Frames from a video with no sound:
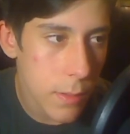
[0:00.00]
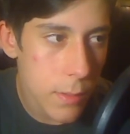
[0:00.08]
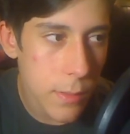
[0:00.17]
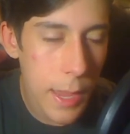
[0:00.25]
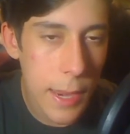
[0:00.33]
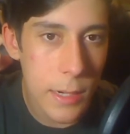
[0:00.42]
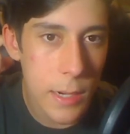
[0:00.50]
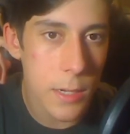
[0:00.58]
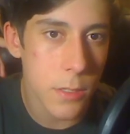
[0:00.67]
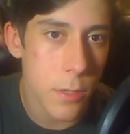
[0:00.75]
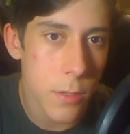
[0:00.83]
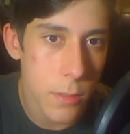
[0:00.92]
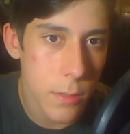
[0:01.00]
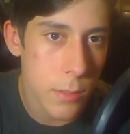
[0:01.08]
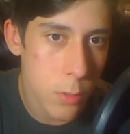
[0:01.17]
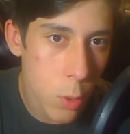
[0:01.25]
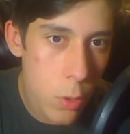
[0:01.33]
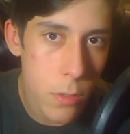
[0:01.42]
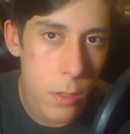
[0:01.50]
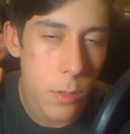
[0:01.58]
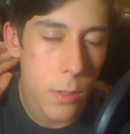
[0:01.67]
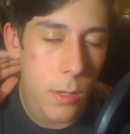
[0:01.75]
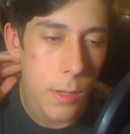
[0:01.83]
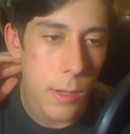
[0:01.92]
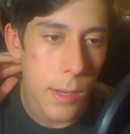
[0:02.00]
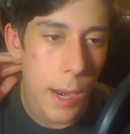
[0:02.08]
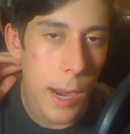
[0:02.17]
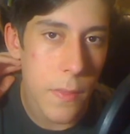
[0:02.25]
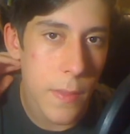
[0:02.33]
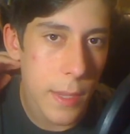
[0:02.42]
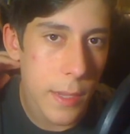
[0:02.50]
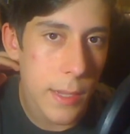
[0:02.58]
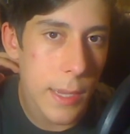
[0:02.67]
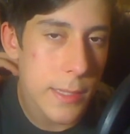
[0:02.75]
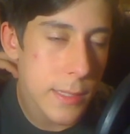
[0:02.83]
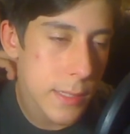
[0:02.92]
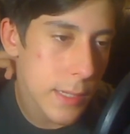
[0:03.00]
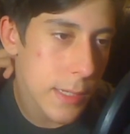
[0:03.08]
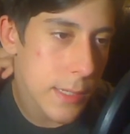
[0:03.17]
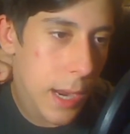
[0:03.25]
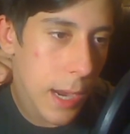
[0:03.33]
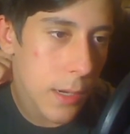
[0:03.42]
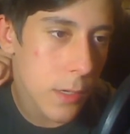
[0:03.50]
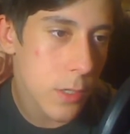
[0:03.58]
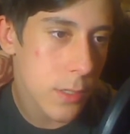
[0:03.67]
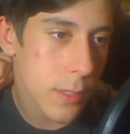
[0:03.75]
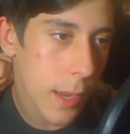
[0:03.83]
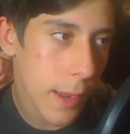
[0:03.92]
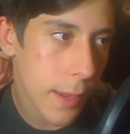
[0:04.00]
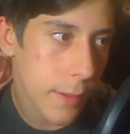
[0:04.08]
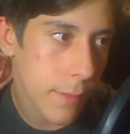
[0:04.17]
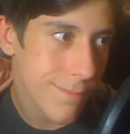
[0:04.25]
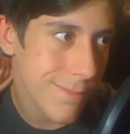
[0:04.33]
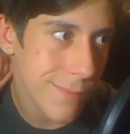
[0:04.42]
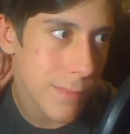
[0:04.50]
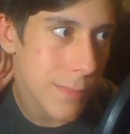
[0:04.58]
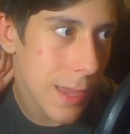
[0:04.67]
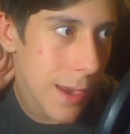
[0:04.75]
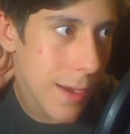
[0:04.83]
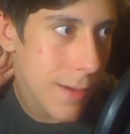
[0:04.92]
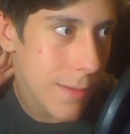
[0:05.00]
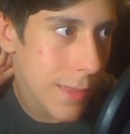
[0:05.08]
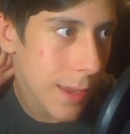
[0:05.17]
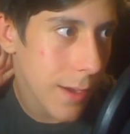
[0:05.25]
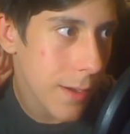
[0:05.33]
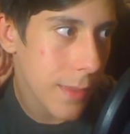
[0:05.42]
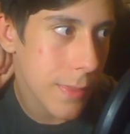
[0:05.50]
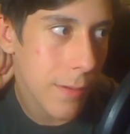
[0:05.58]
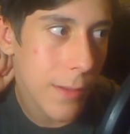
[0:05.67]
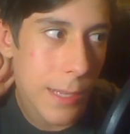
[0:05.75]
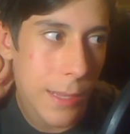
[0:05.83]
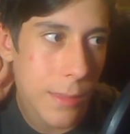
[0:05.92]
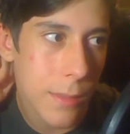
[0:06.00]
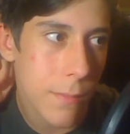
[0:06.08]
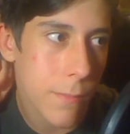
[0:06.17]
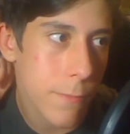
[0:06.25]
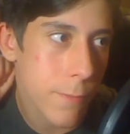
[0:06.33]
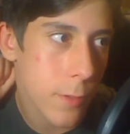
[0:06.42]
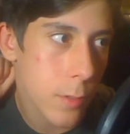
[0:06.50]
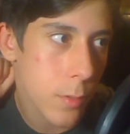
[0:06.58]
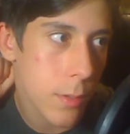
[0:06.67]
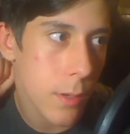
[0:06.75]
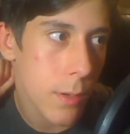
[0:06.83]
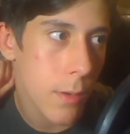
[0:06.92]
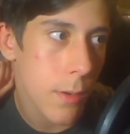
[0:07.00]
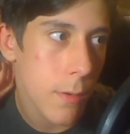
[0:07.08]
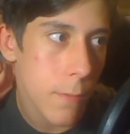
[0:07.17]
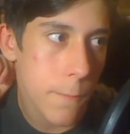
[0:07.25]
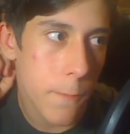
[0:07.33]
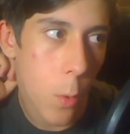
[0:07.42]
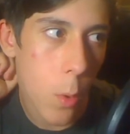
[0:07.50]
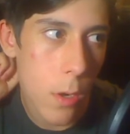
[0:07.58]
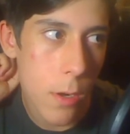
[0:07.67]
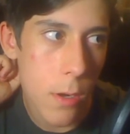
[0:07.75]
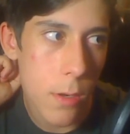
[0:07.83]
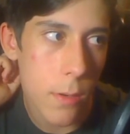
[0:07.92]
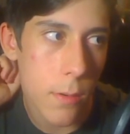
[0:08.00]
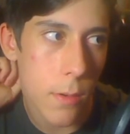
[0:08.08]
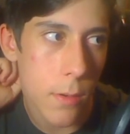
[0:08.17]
the head doctor in Toru, I think it's kind of just like they're there and they're getting the fruit for